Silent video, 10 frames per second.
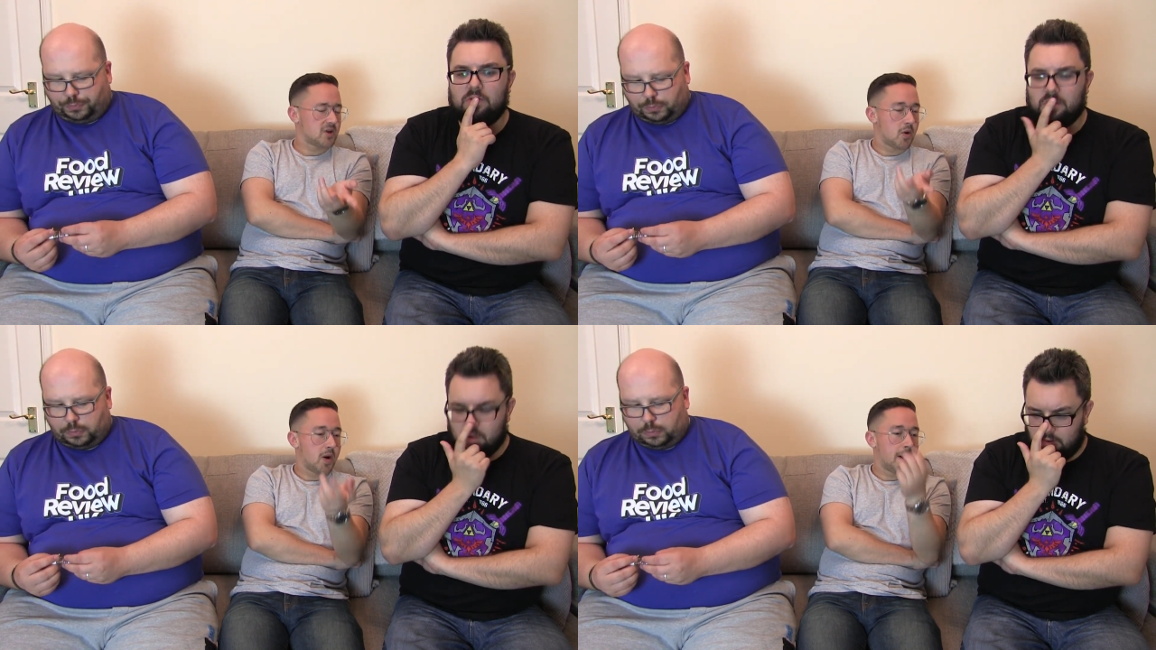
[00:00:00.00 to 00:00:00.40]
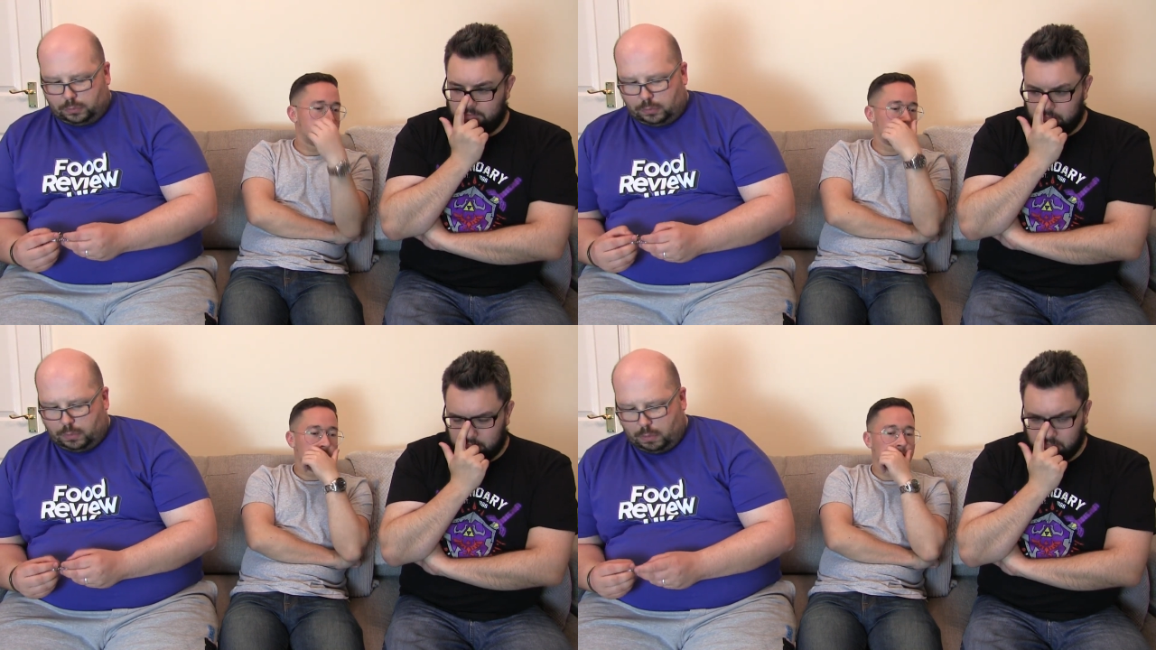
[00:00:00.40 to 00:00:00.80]
Speaker 1: So
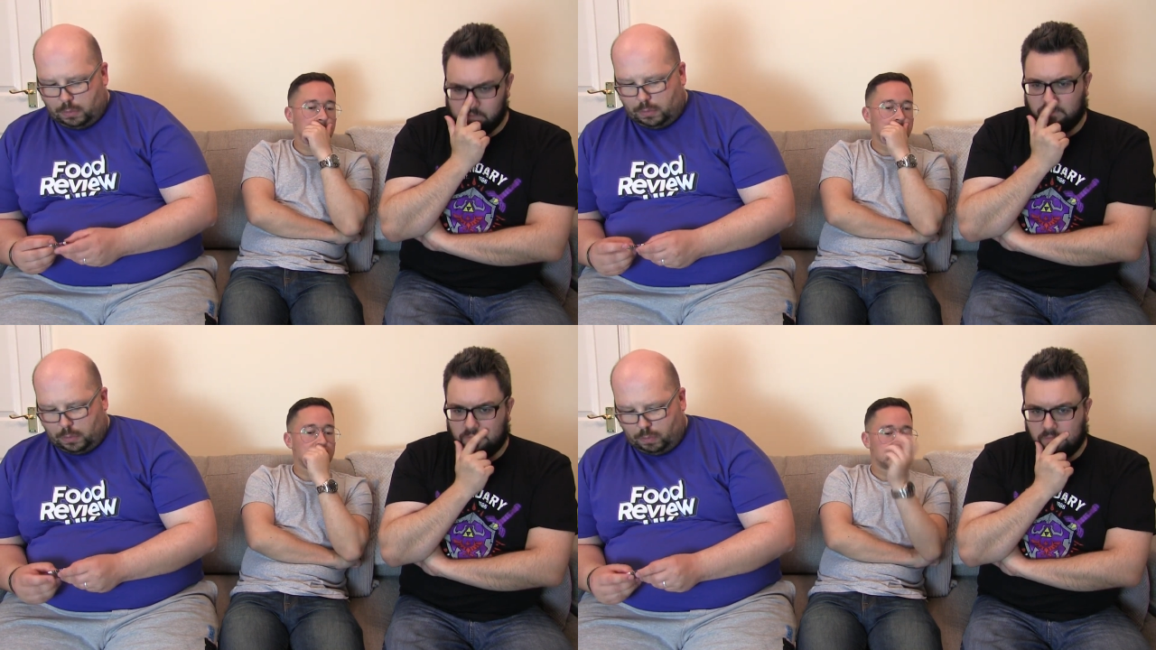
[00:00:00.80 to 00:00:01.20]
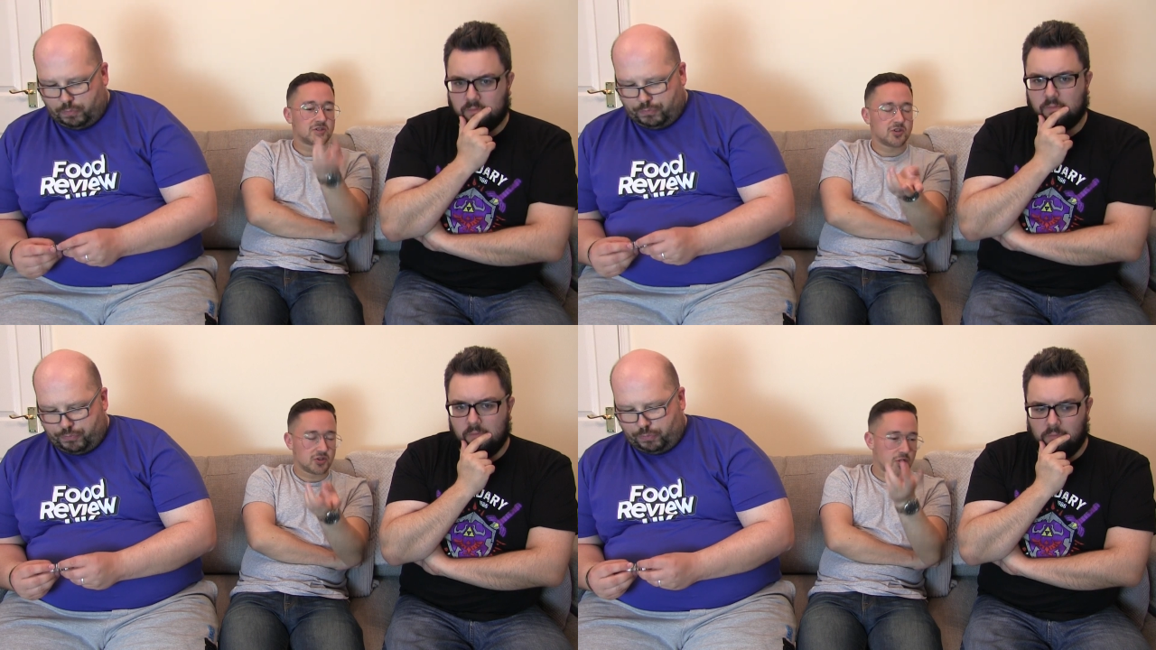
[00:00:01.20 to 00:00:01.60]
I'm, you know, I'm not going to rush
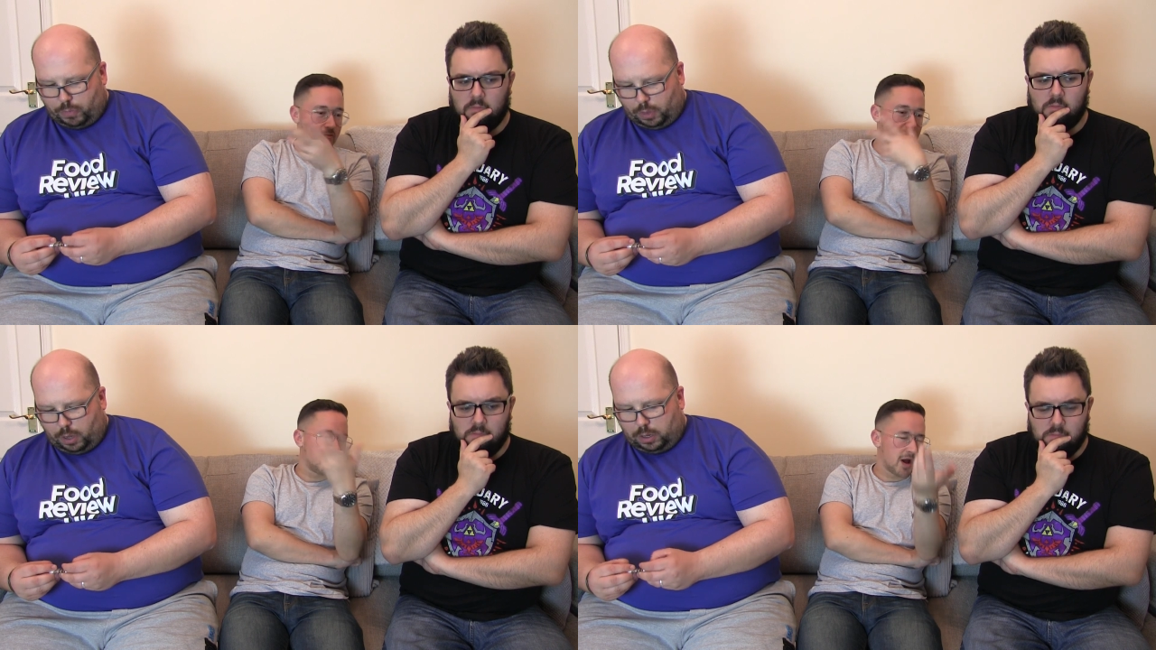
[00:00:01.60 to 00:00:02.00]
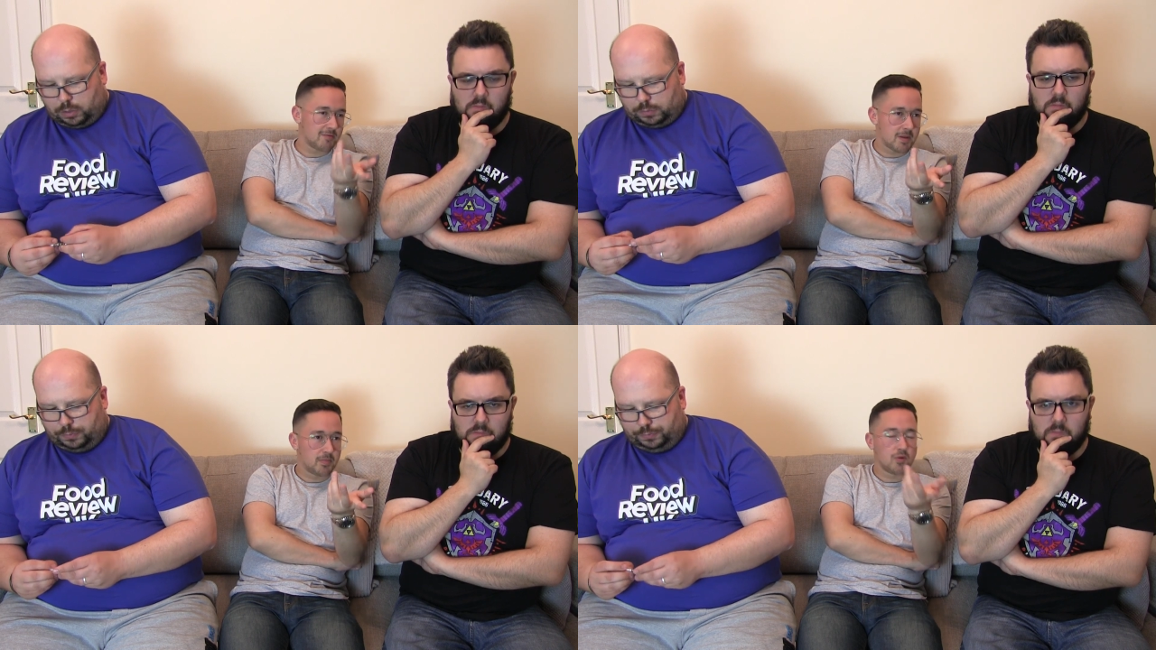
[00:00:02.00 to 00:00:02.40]
to the shop to buy a
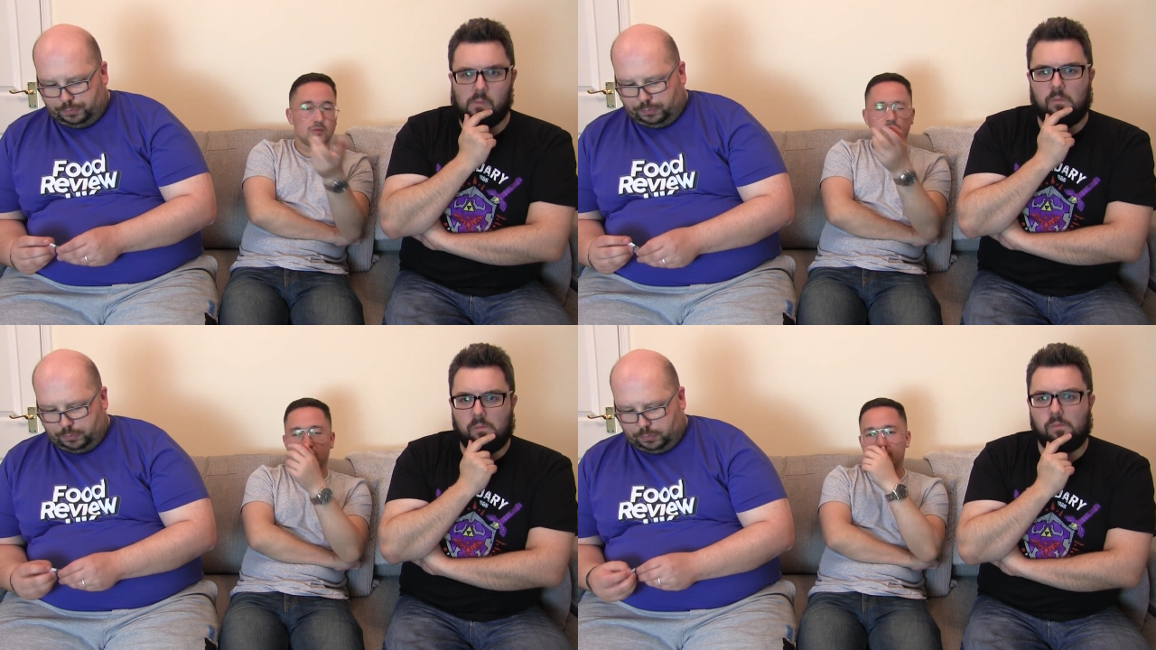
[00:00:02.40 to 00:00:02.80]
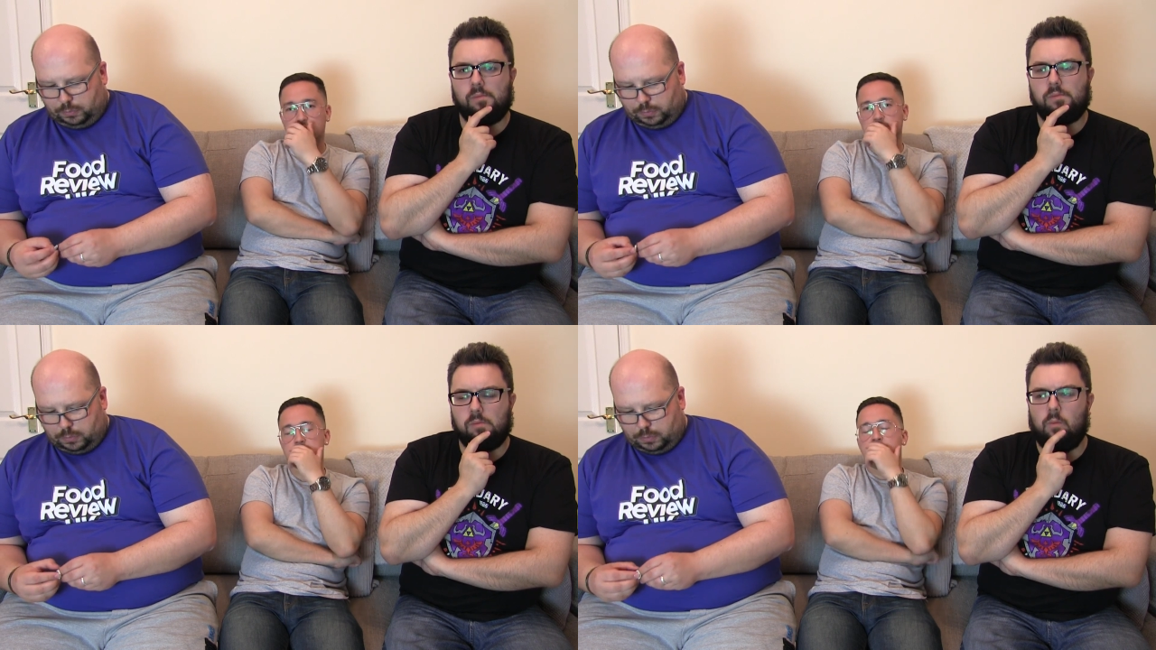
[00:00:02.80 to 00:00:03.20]
Red Bull
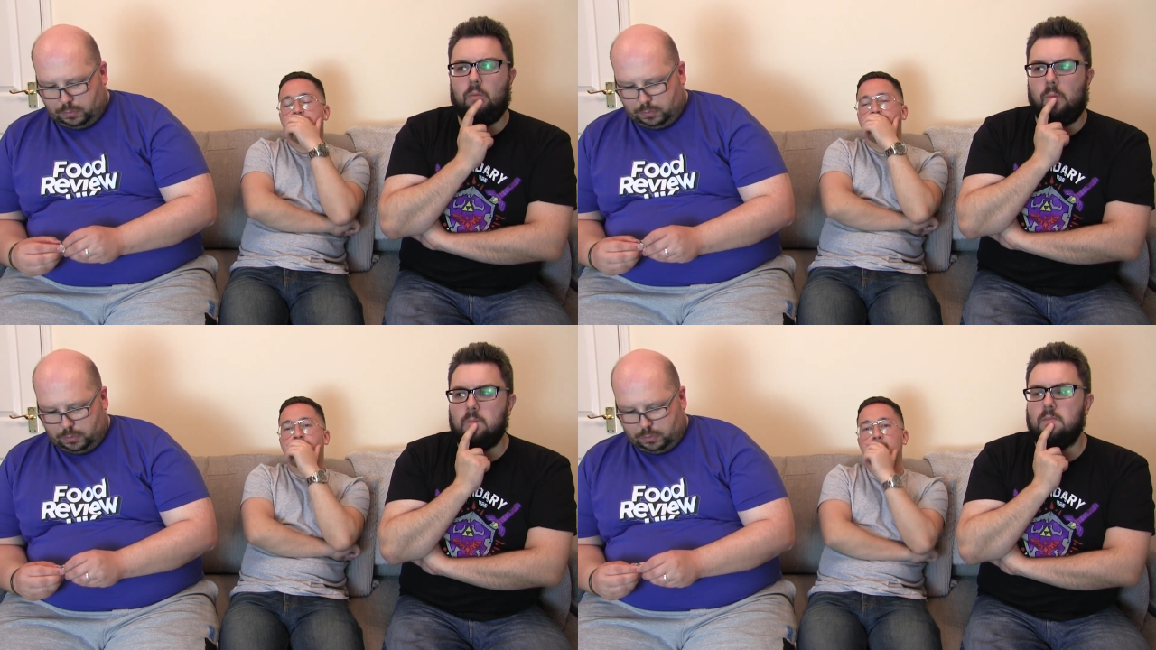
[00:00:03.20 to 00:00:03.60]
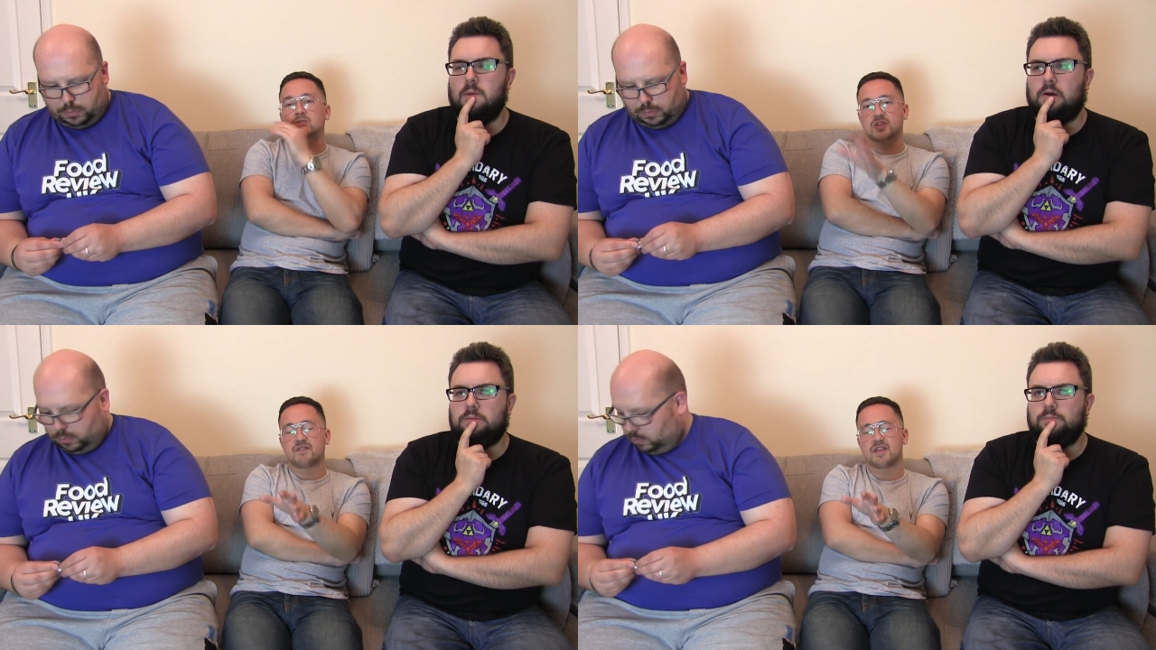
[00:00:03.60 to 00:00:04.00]
product. Um, so